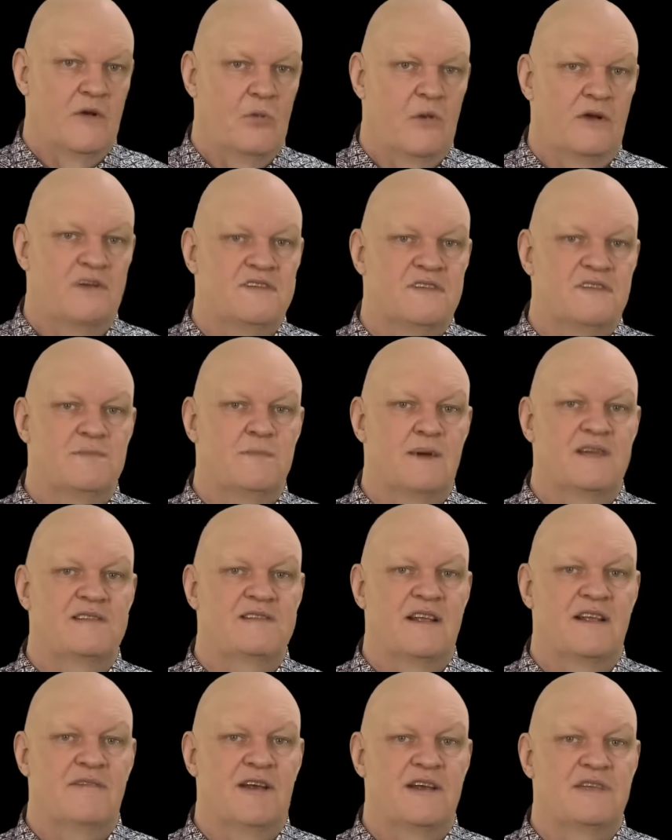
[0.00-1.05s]
Once the
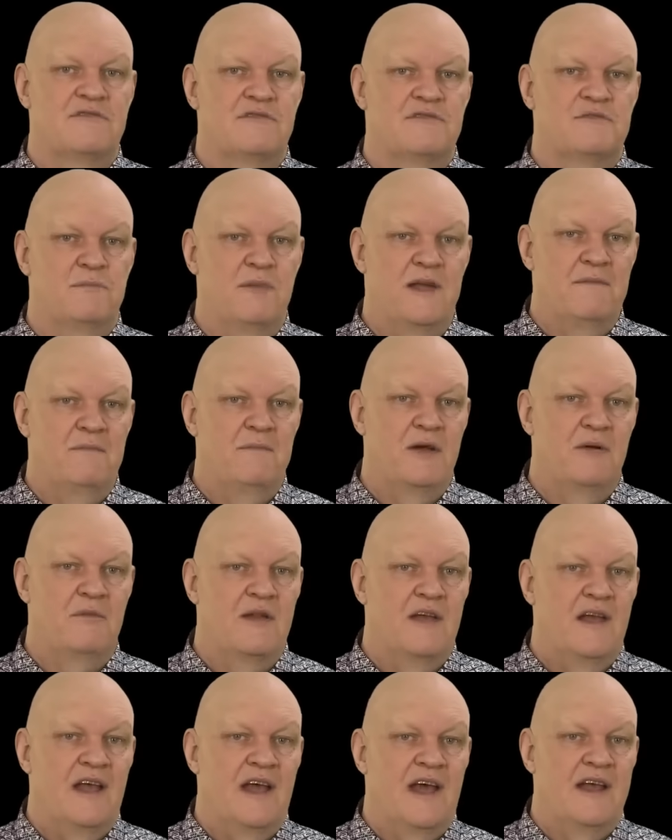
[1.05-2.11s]
space elevator has been
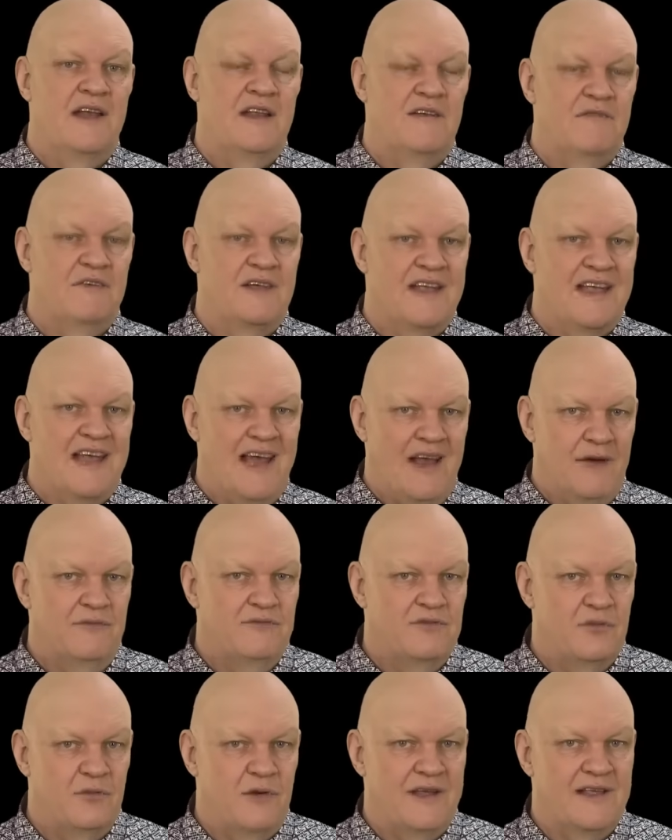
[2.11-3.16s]
built, and if the
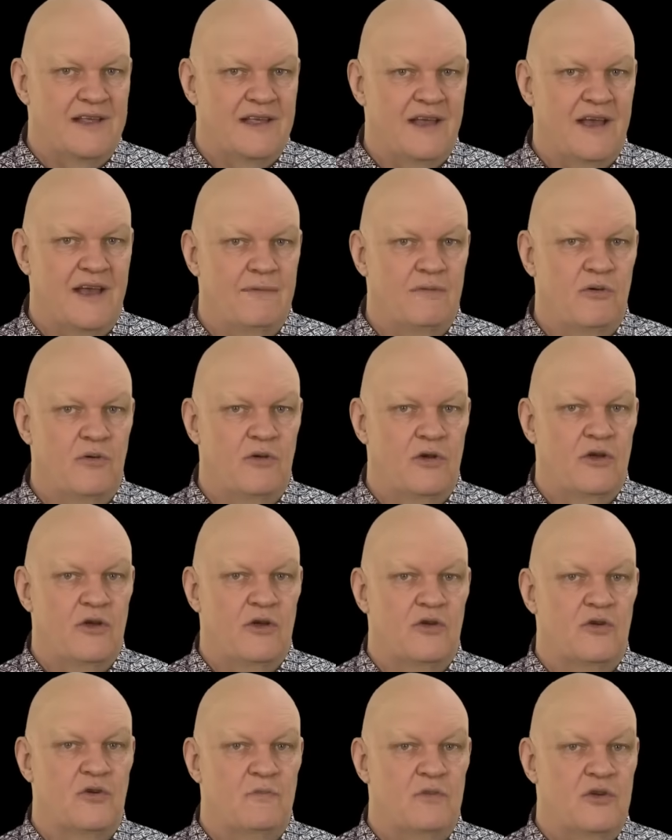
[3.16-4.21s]
counterweight cable
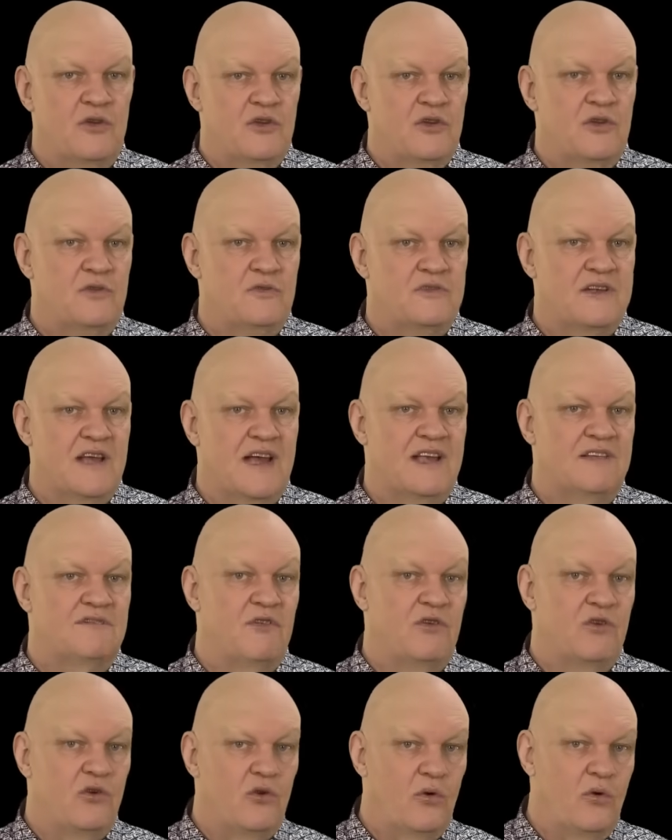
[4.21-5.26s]
could be used as
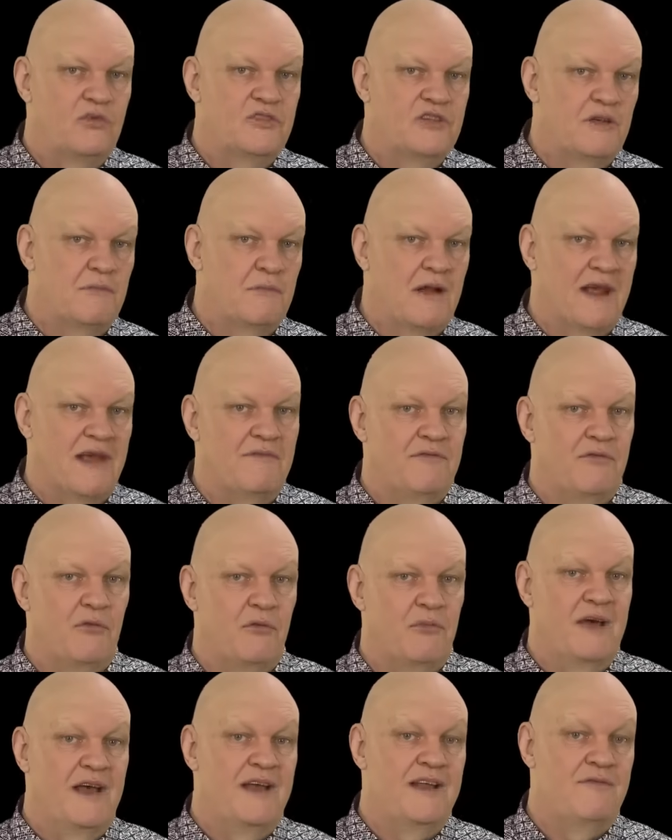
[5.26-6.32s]
the launching
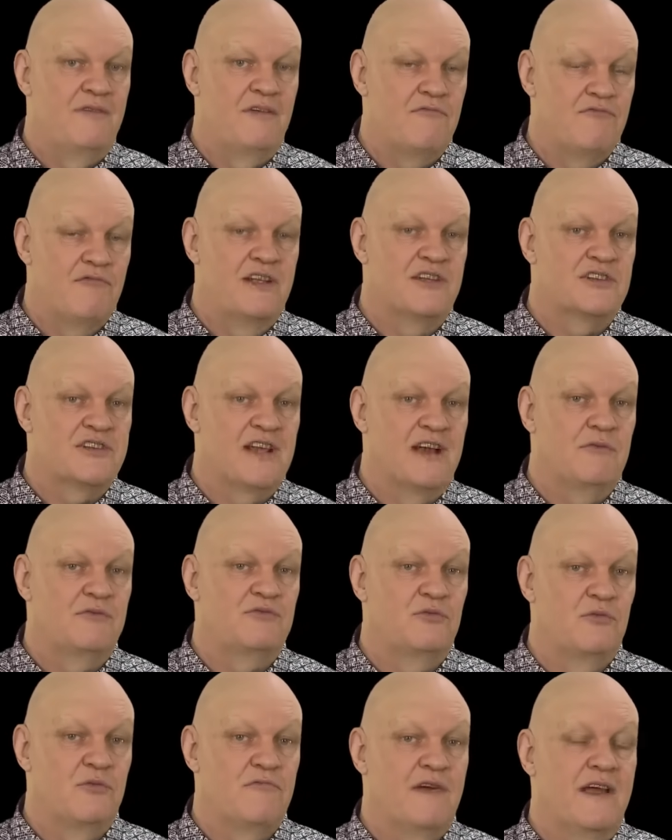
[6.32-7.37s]
platform, and if it reached out
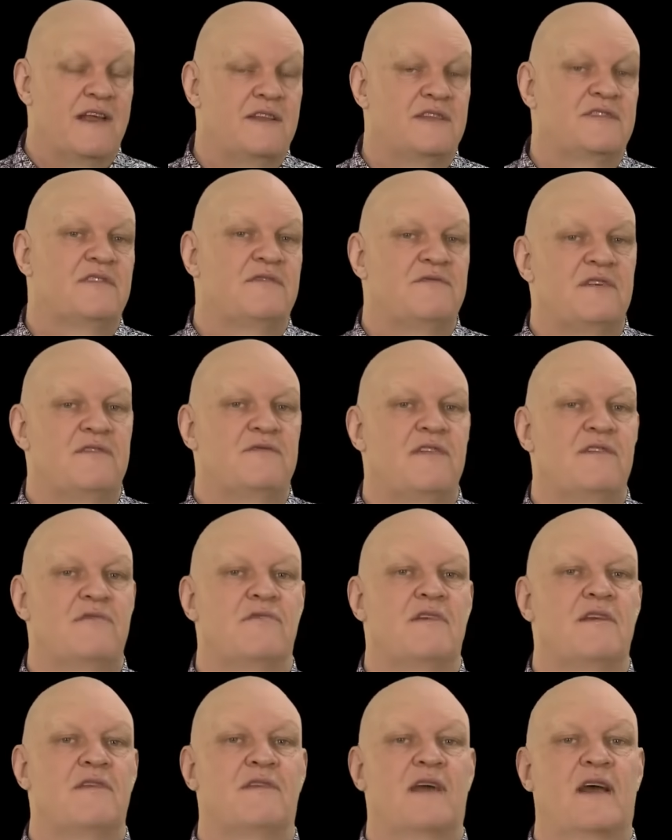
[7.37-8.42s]
to a radius of
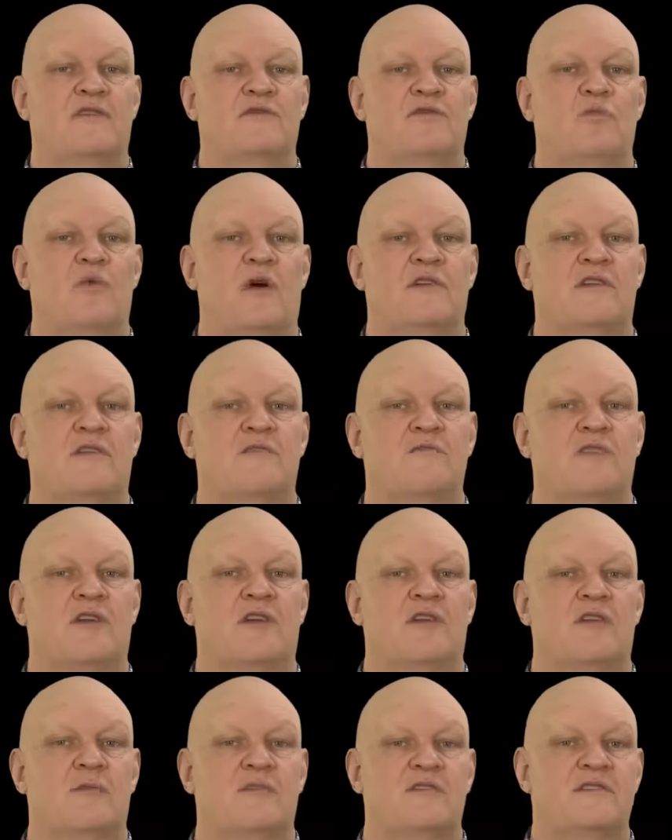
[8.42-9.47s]
53,100
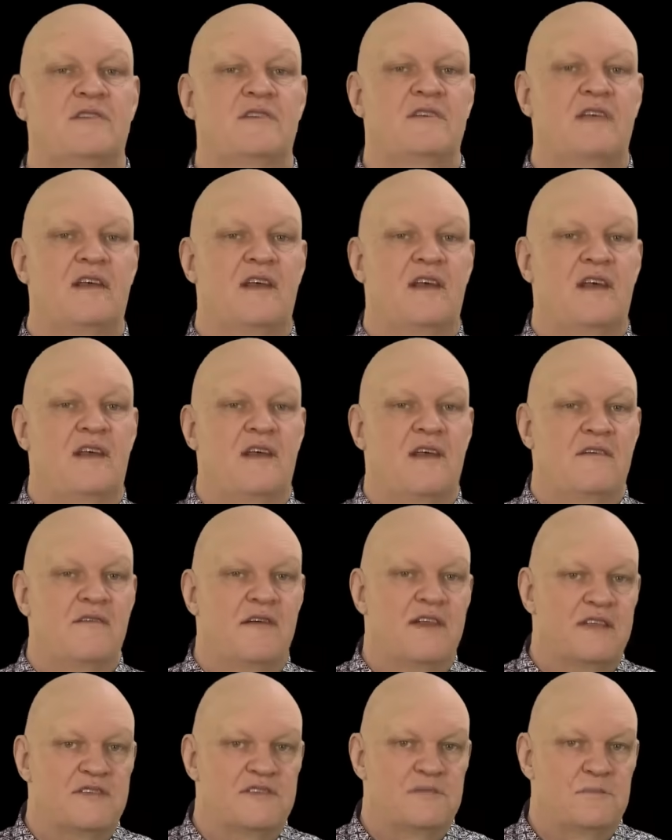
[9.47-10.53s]
kilometers,
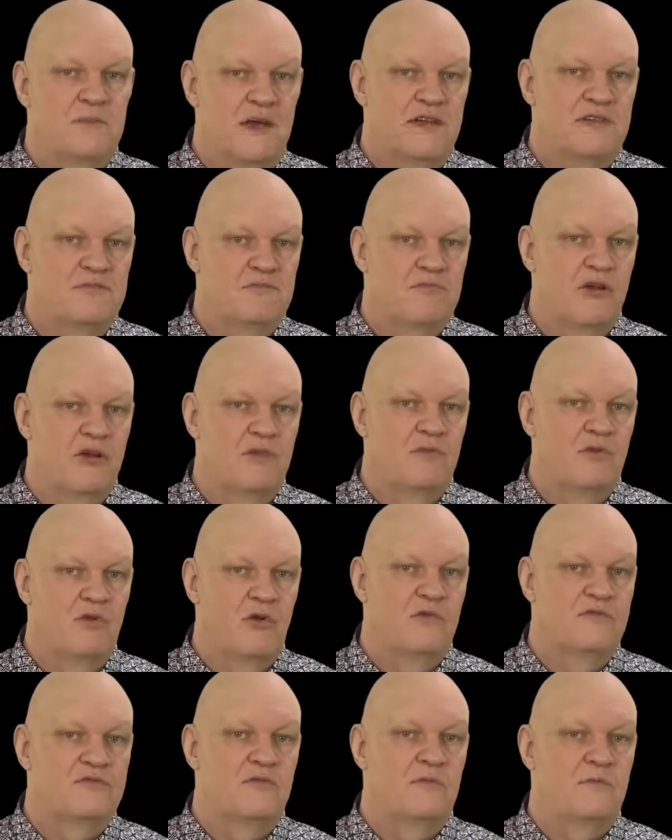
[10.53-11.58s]
then a space probe
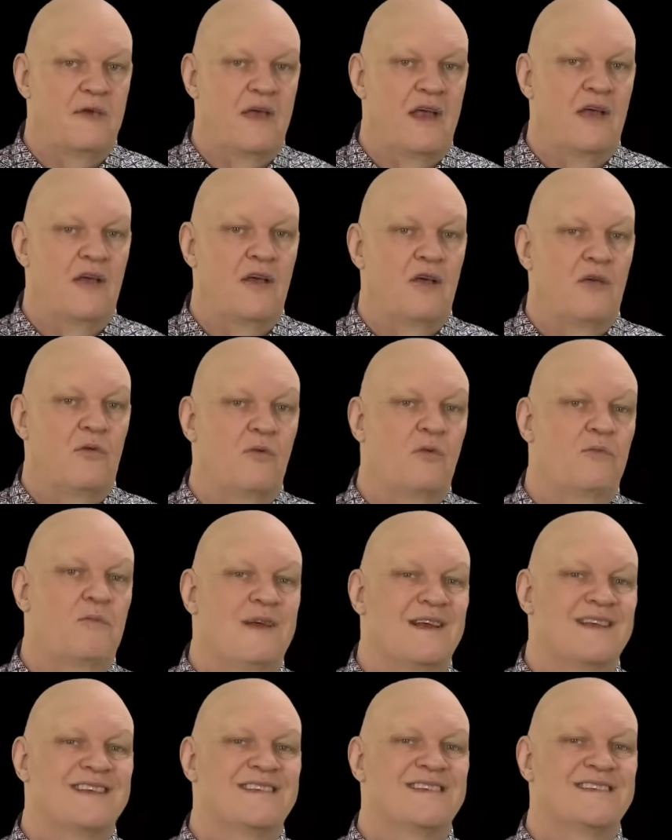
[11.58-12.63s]
launched from there would
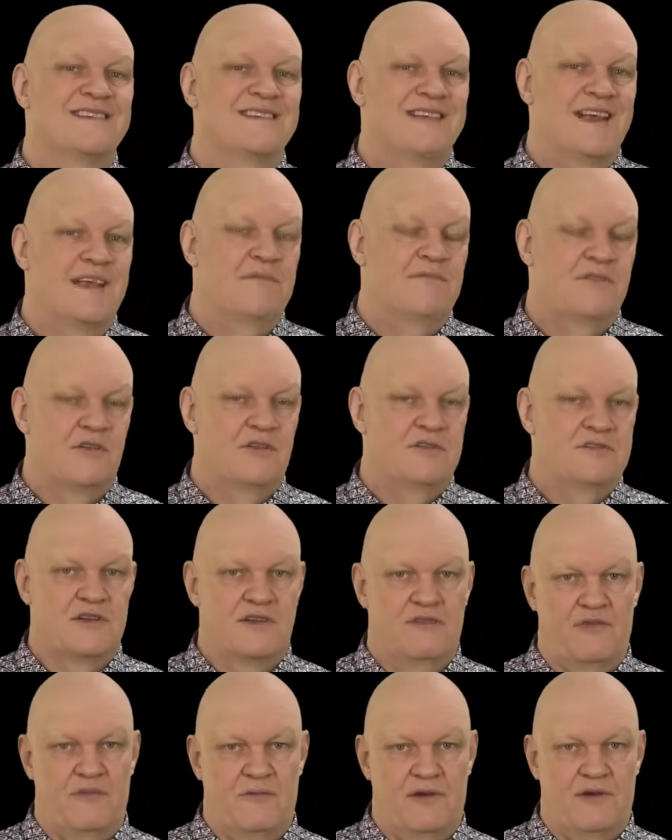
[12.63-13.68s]
be at escape
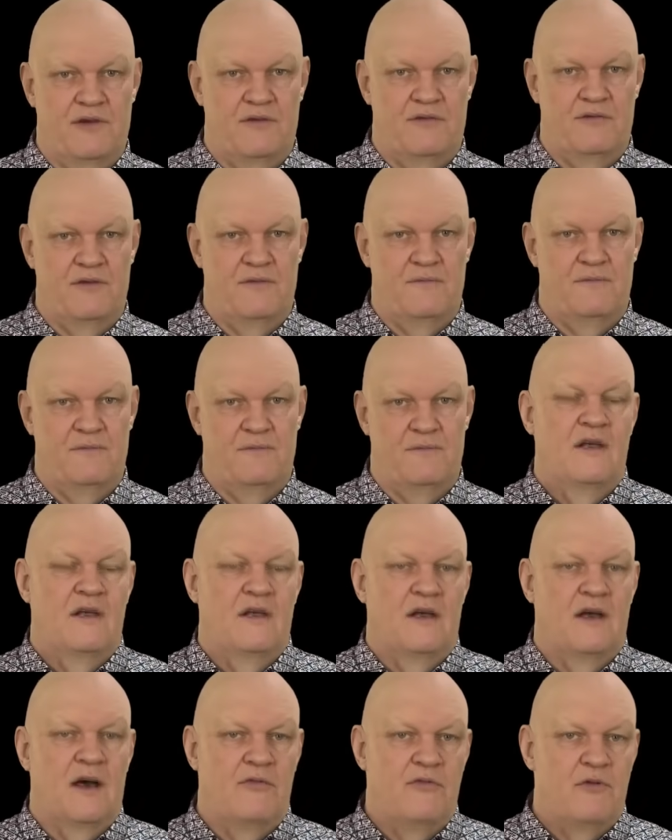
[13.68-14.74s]
velocity from Earth.
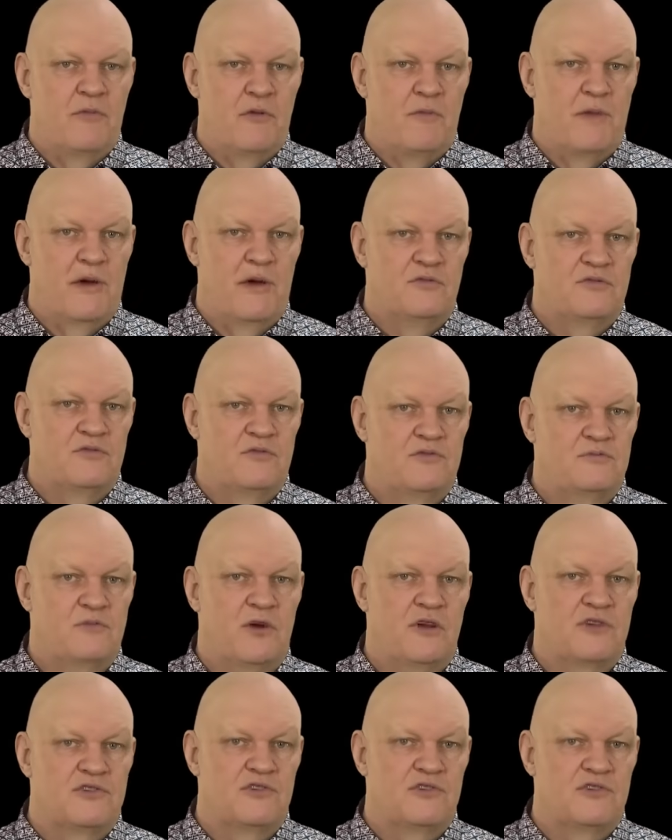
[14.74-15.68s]
Other proposals by